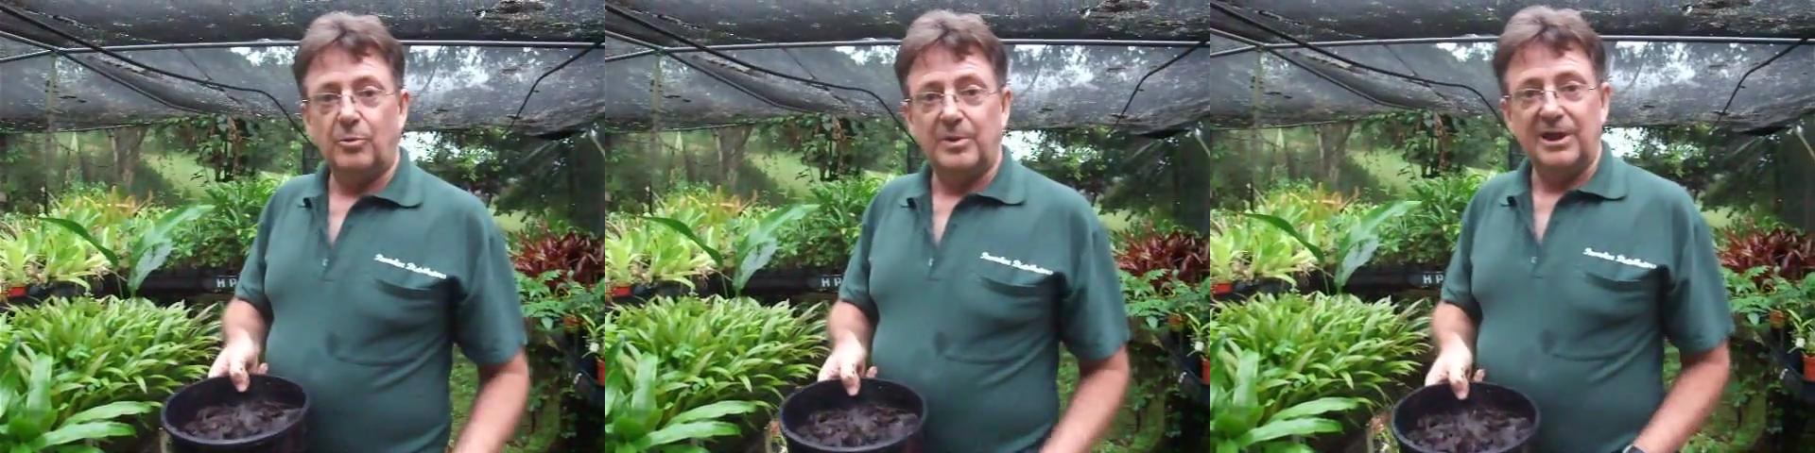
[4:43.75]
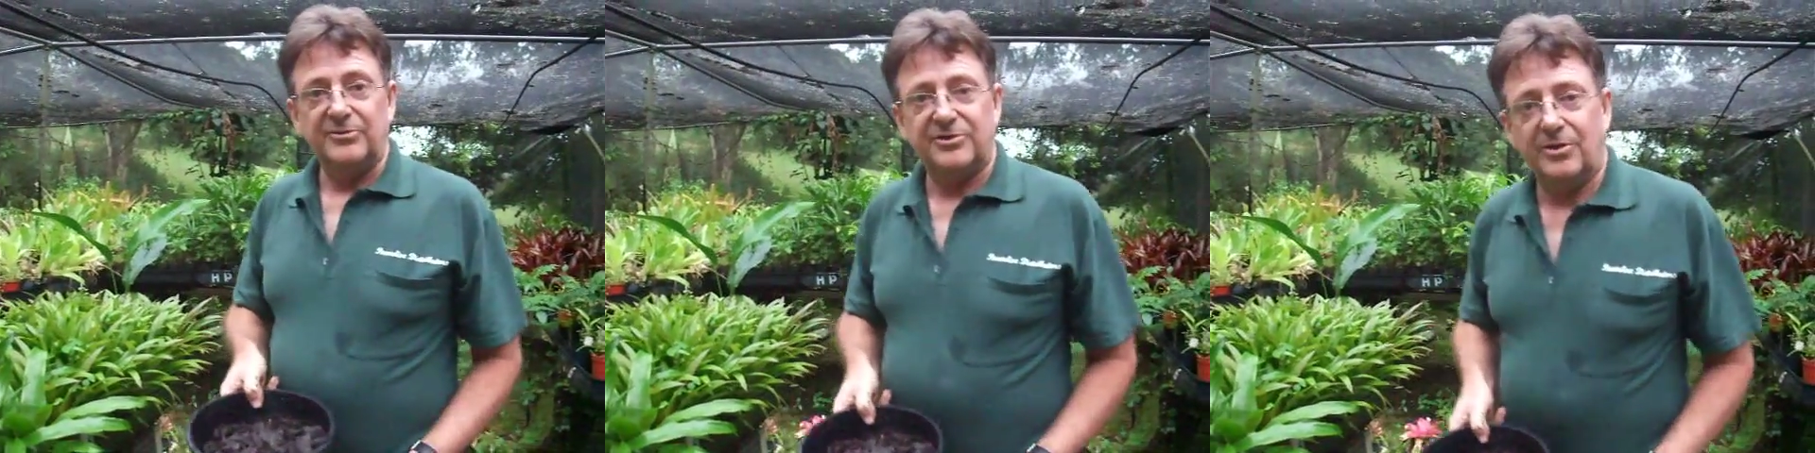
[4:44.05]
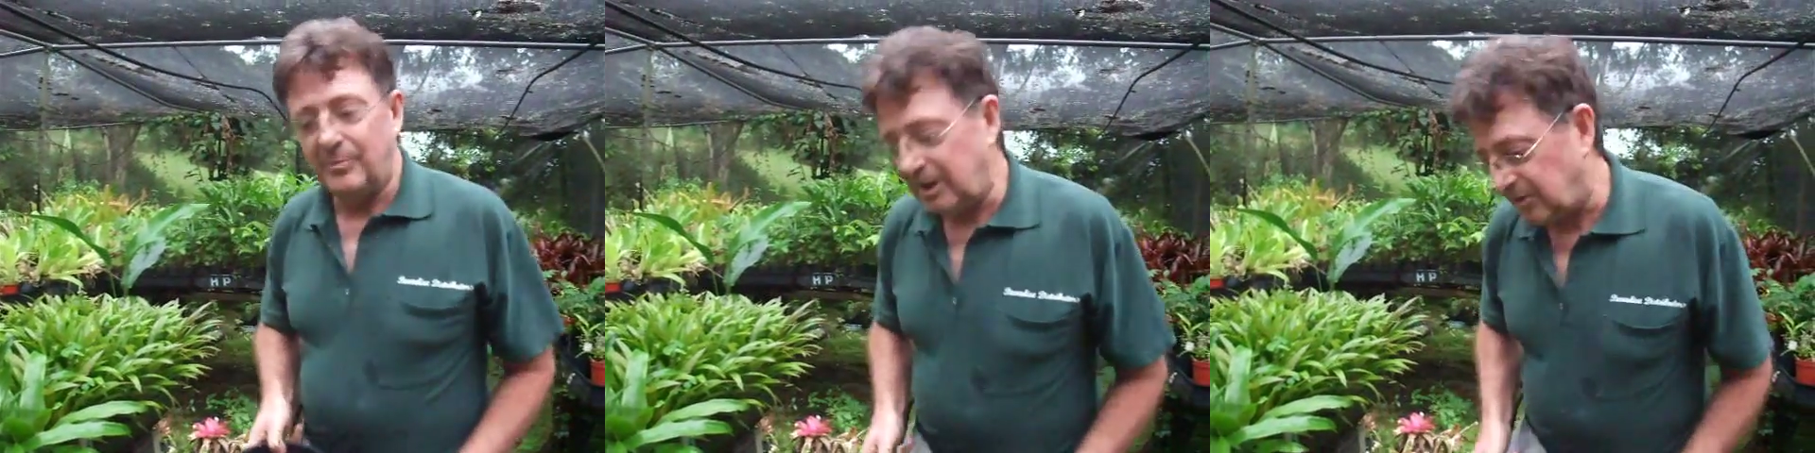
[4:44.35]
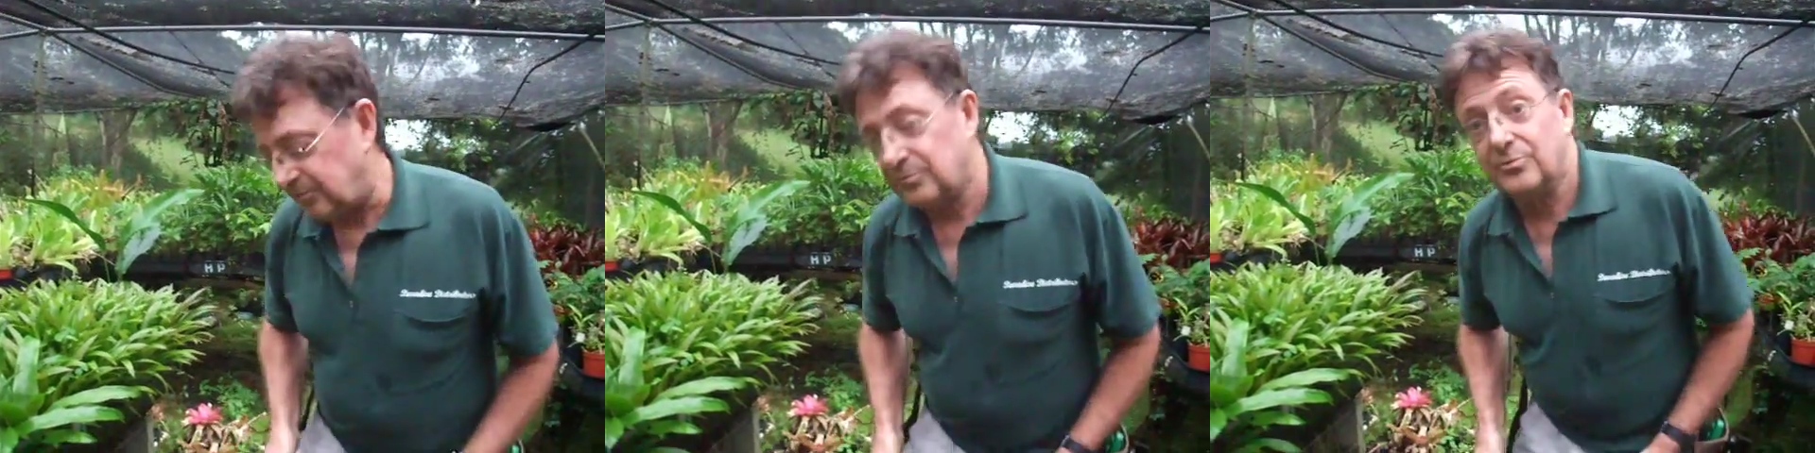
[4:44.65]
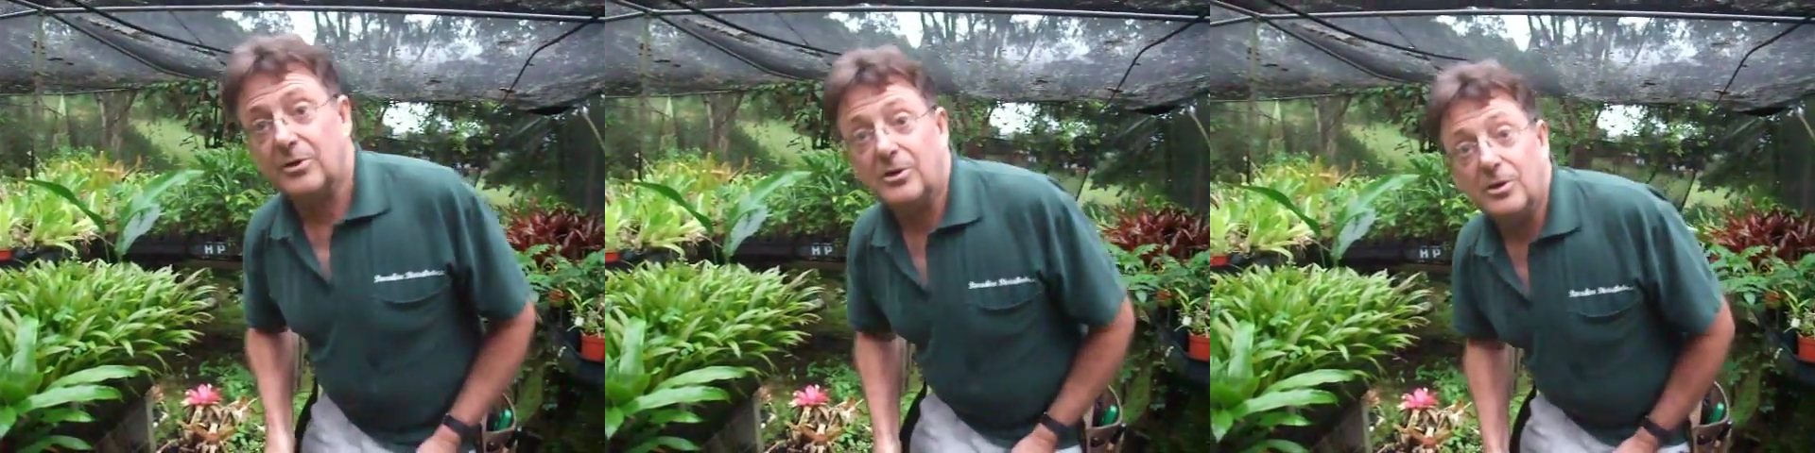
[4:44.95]
plants, so they make it through
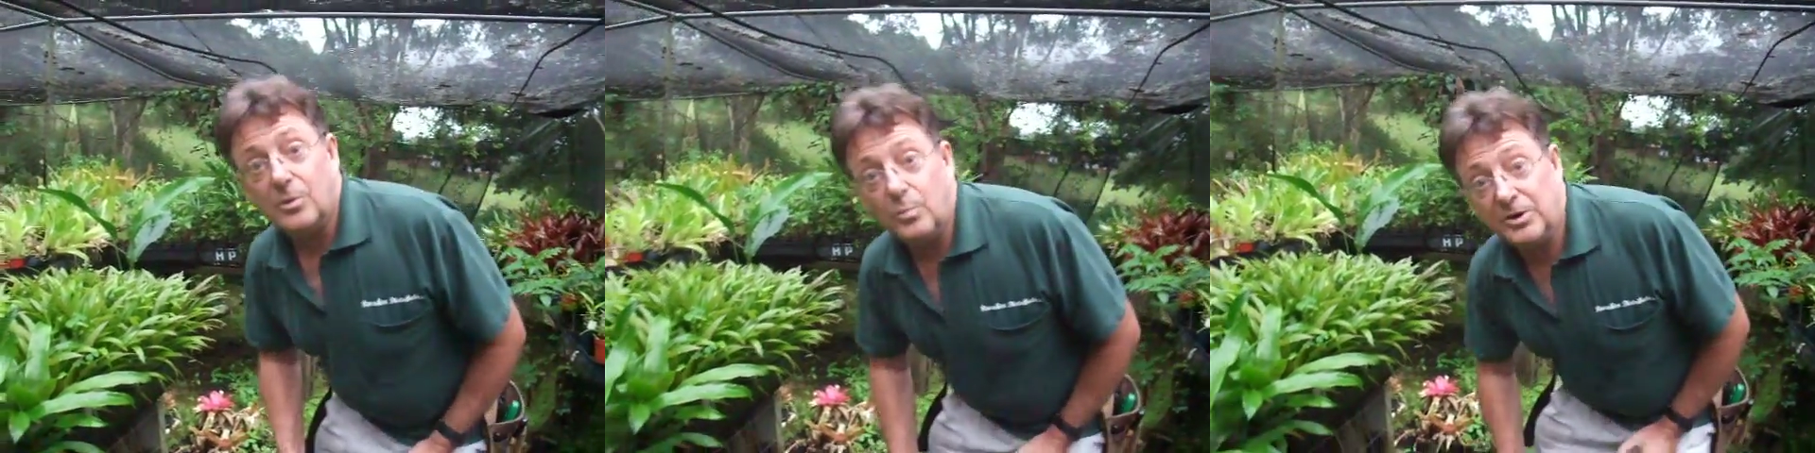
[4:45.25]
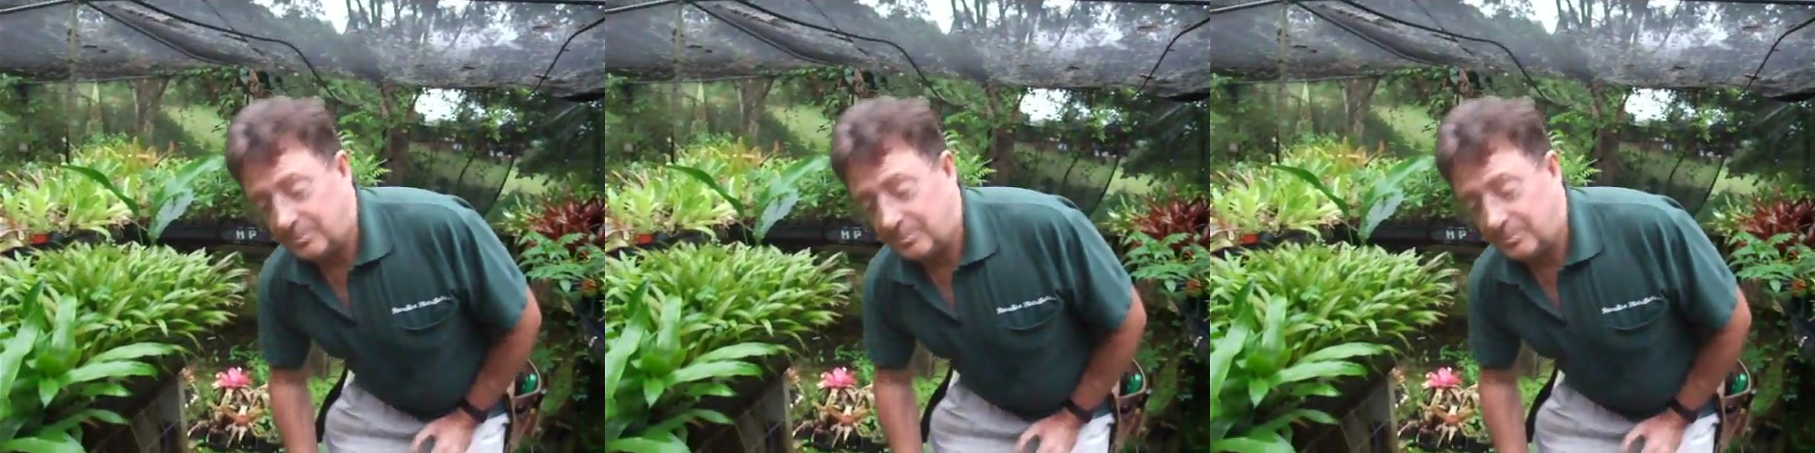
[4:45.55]
the winter